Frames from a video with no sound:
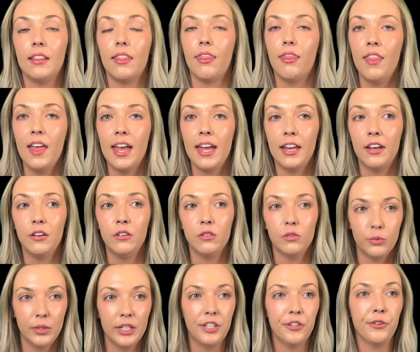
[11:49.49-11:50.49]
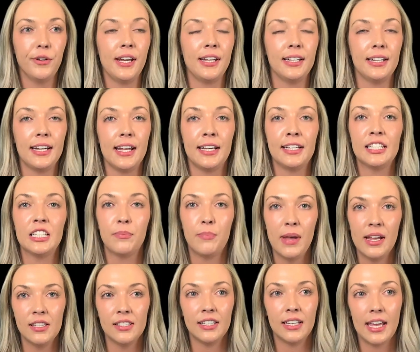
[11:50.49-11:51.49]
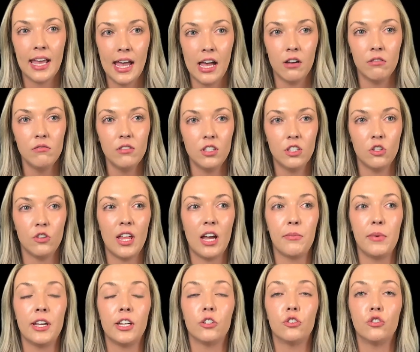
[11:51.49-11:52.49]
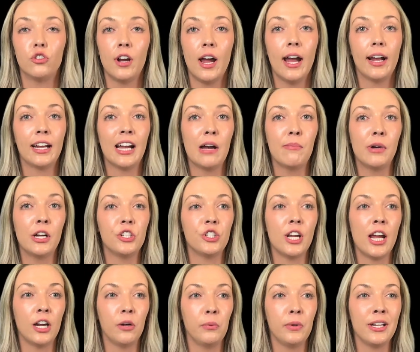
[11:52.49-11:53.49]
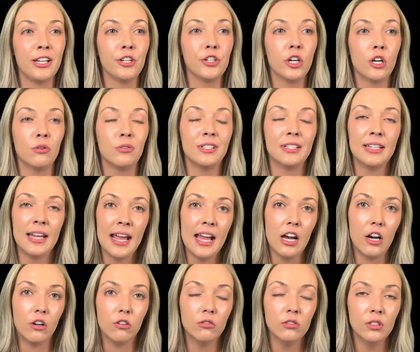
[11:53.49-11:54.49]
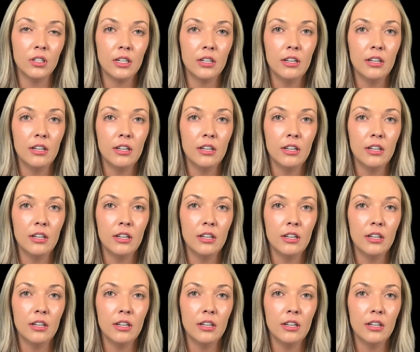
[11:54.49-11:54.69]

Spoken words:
Then we created expense accounts so that we could track how much equity goes down